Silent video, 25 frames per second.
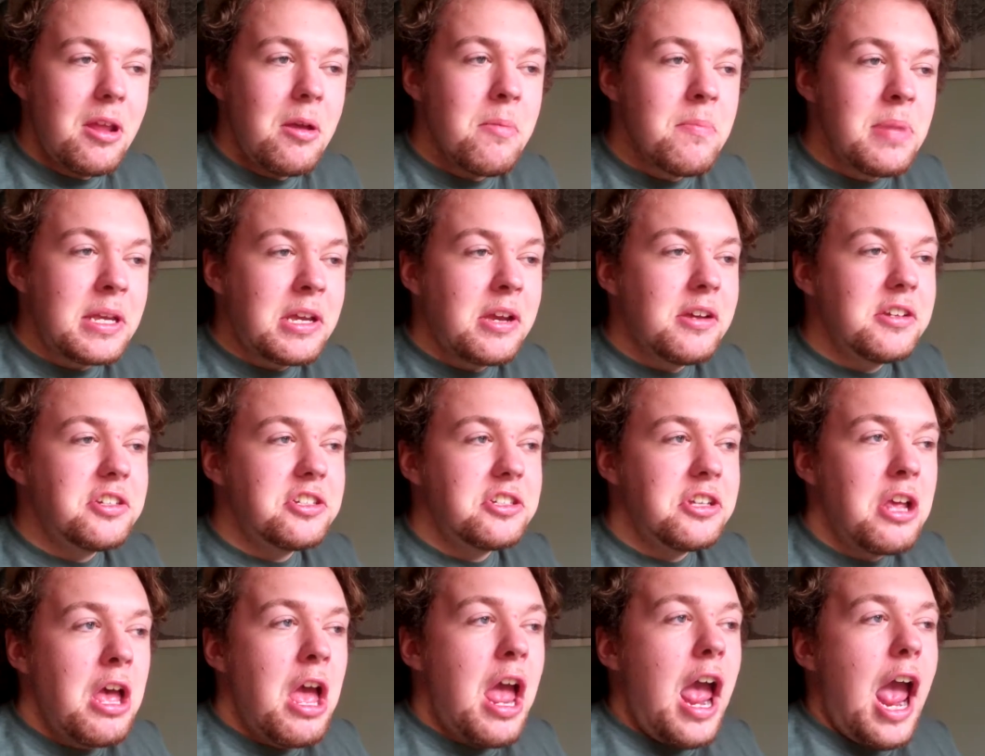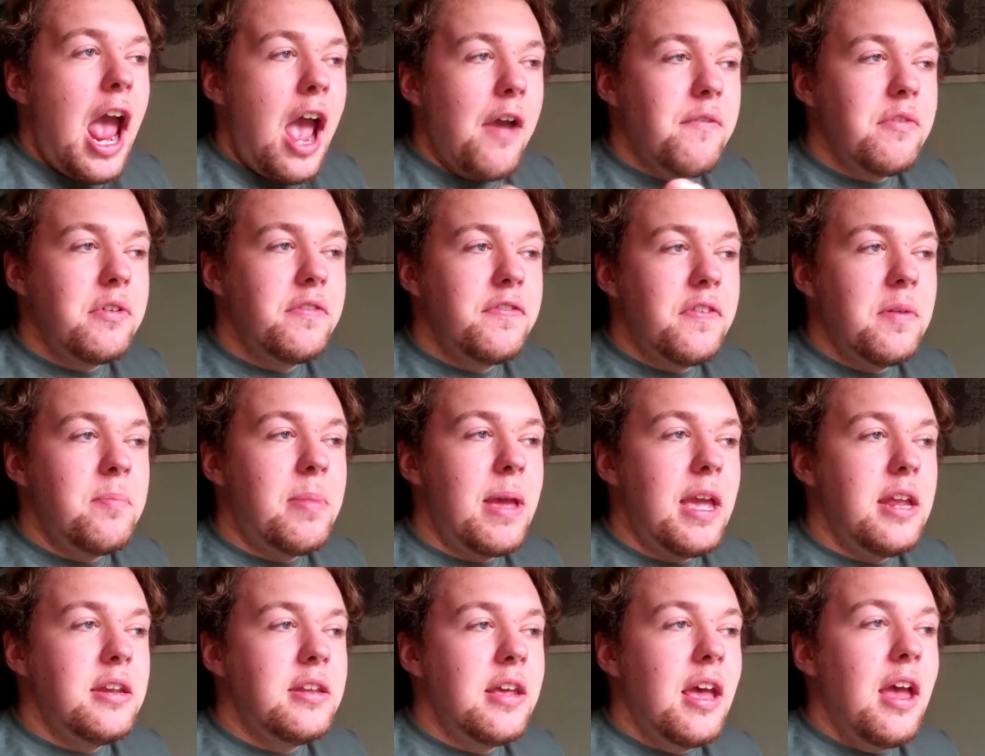Because, heaven
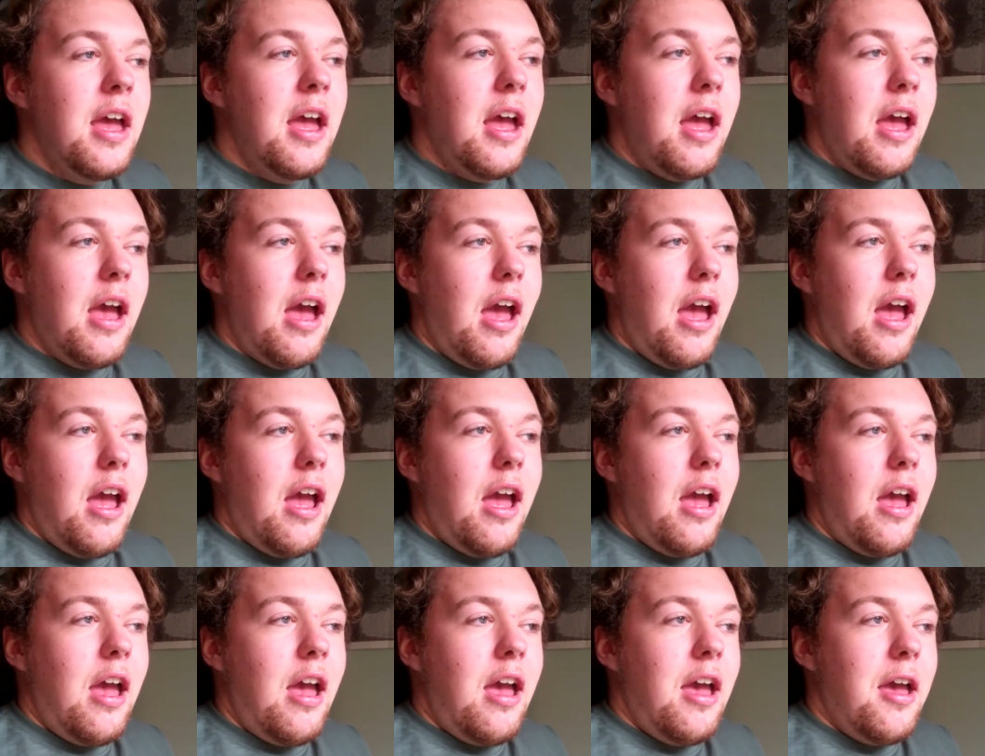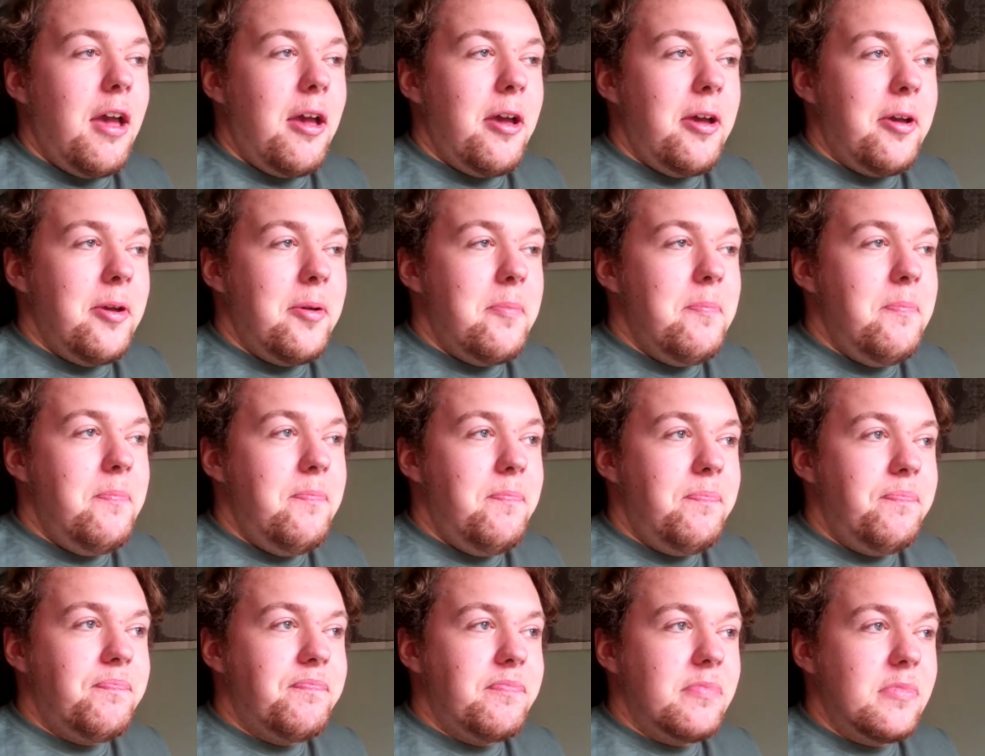forbid,
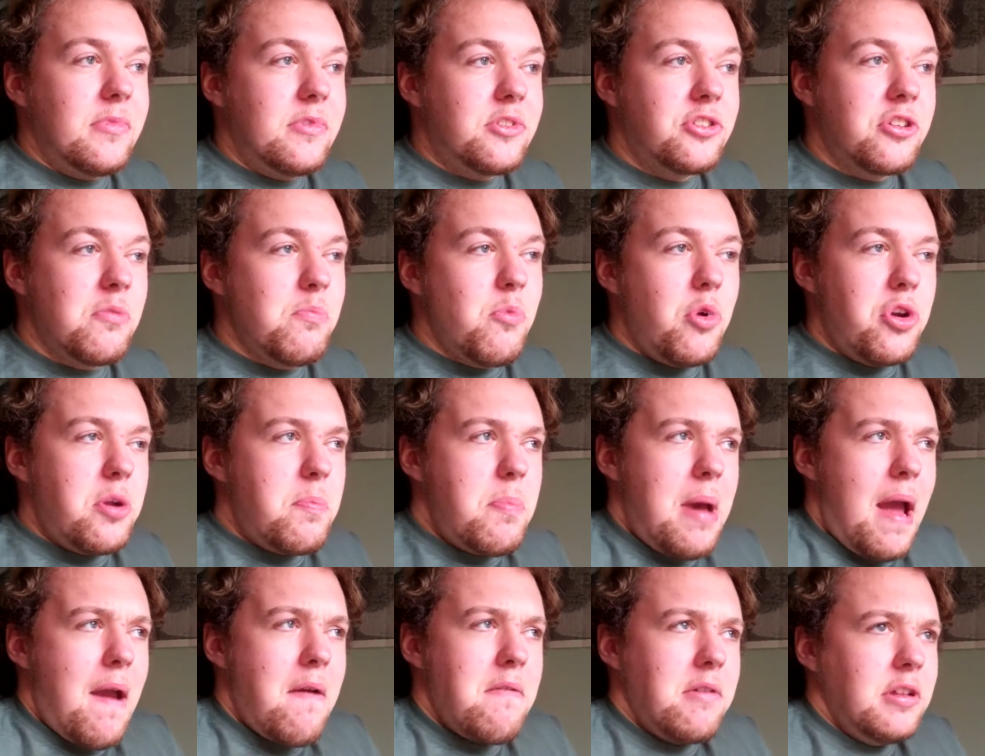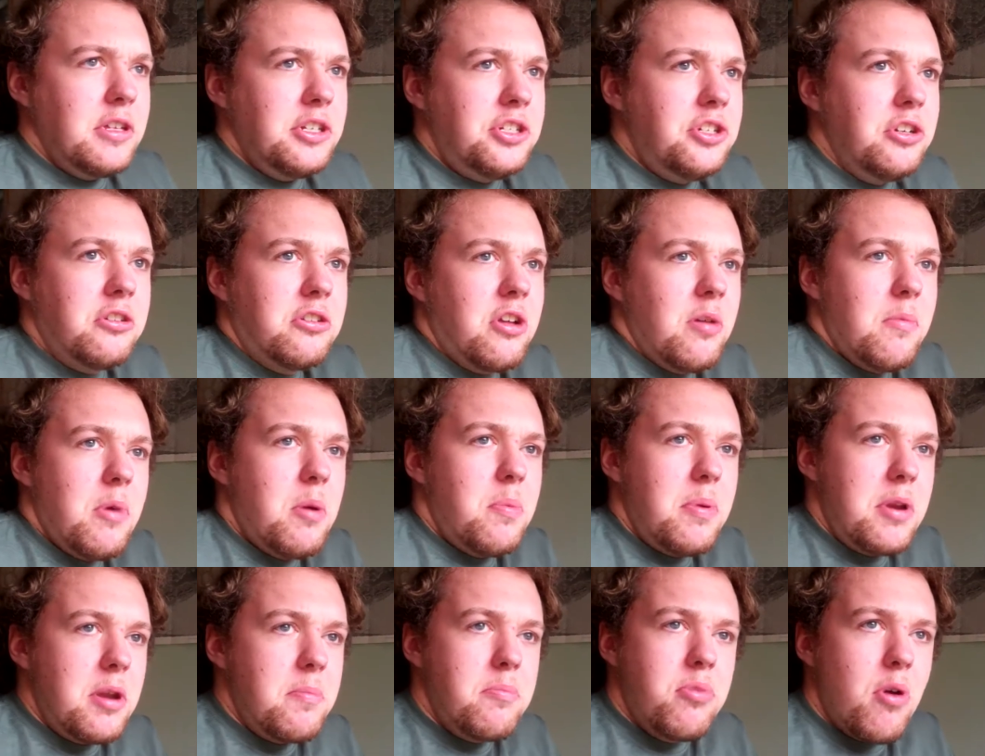someone apparently should come
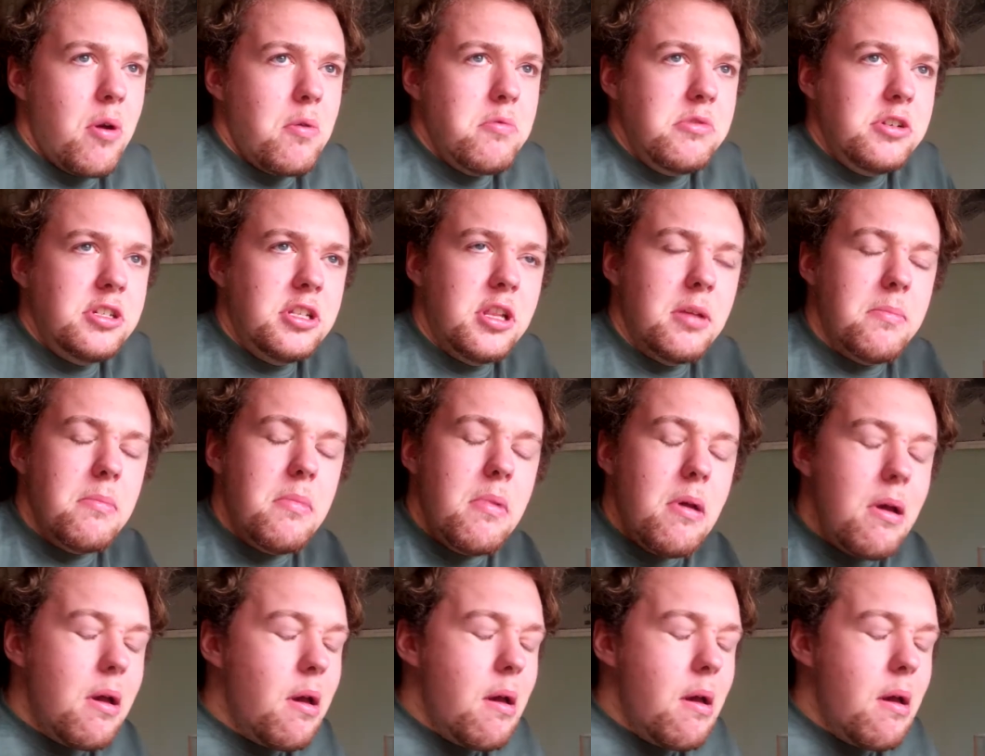up and approach them.